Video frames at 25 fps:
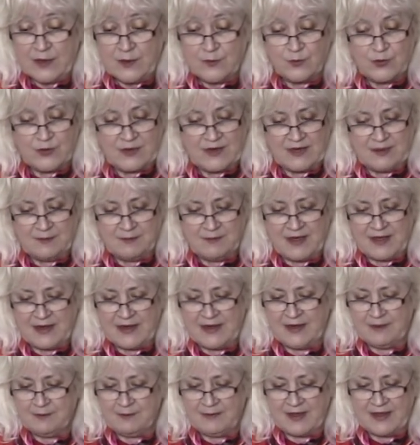putting
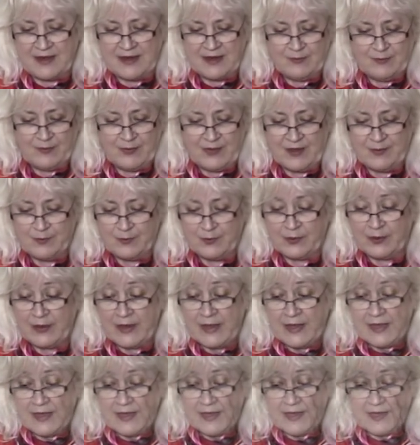many, many people
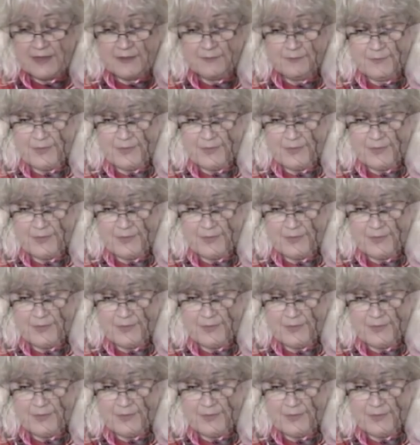in